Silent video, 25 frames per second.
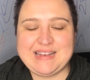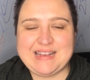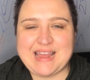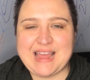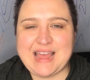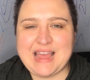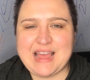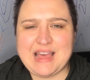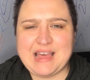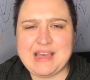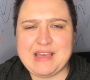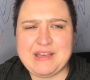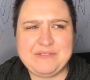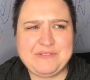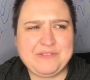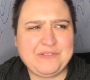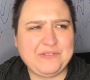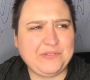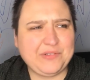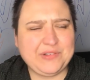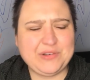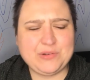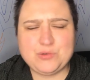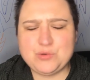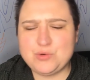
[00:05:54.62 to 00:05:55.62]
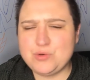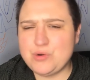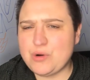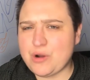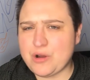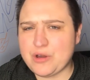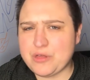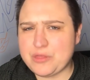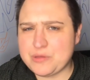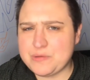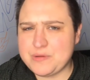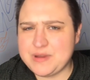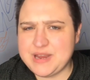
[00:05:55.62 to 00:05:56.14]
They have two
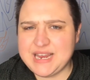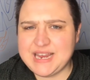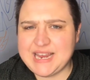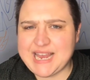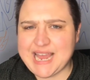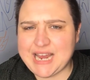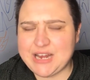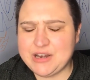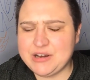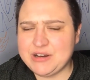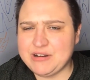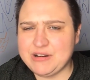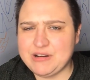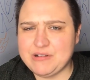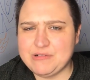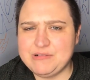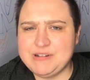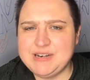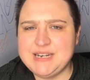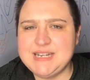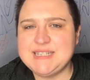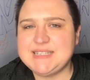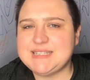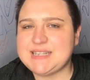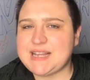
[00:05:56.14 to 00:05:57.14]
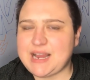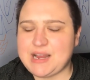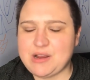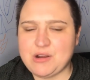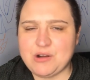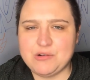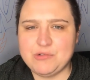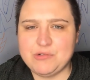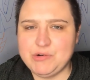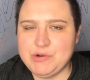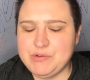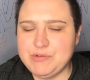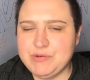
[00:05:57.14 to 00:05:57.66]
or three categories, I
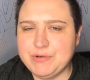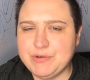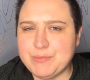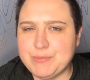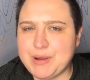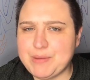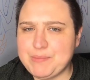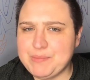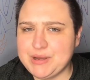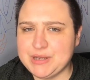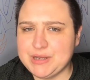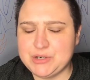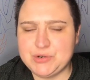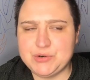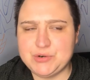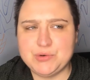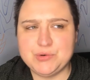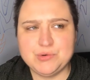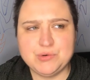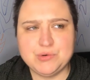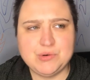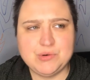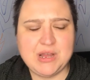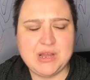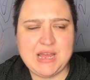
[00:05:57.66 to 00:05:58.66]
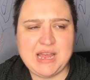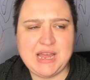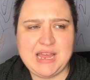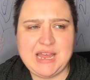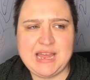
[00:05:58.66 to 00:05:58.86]
only remember two,